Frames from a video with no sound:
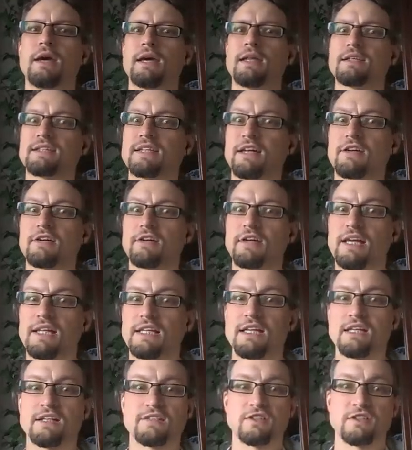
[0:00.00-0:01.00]
And the
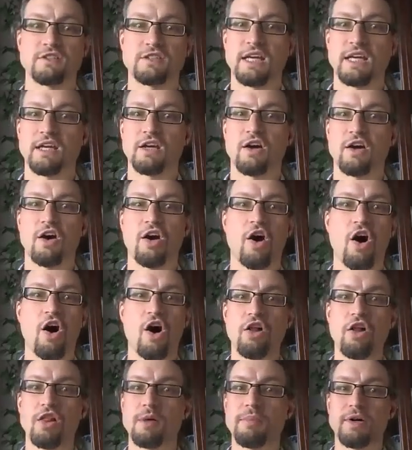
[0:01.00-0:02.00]
Saturnalia is just like
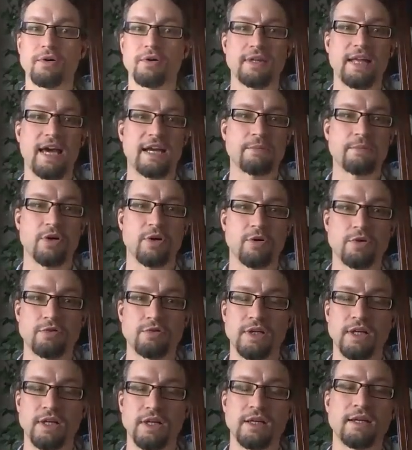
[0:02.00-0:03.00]
all about Latin
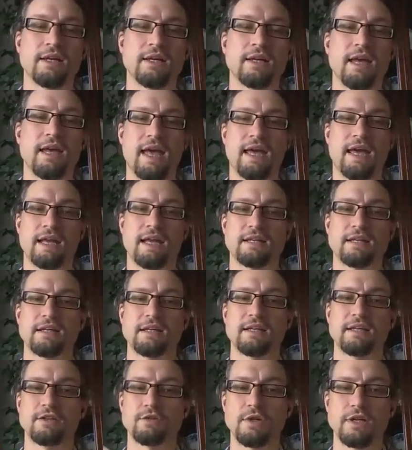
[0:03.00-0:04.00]
poetry and
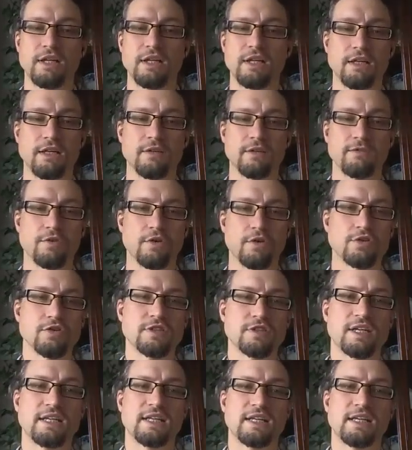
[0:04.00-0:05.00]
treating
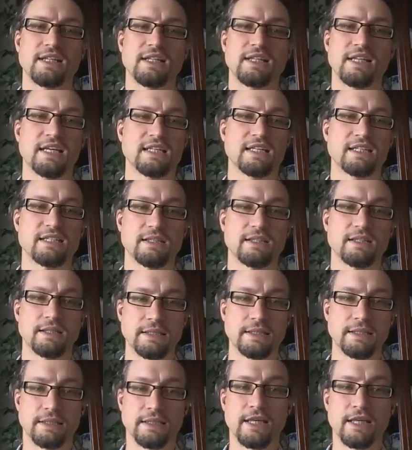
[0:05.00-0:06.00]
Virgil's Aeneid
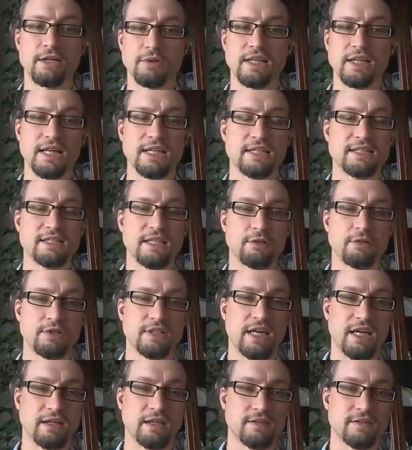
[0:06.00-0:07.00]
literally like a
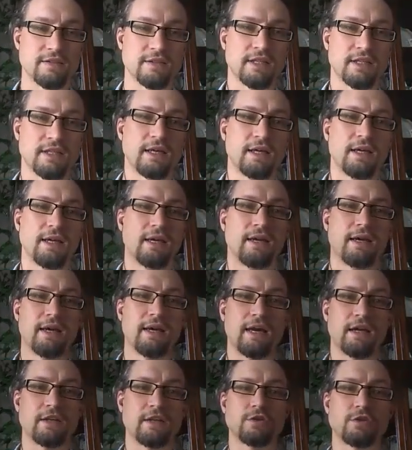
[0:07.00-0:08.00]
sacred text.
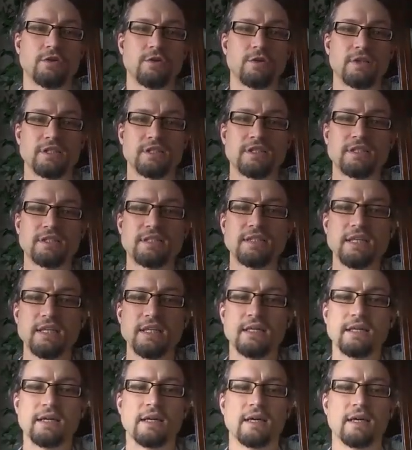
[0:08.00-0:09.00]
And so you can
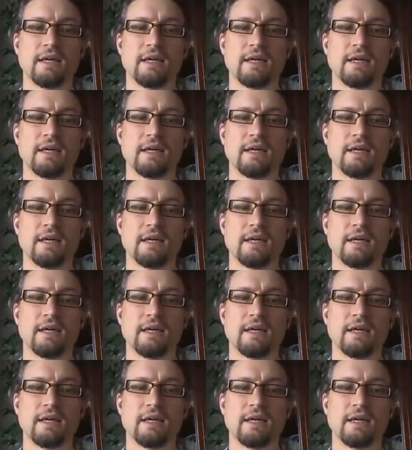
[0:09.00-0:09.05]
see,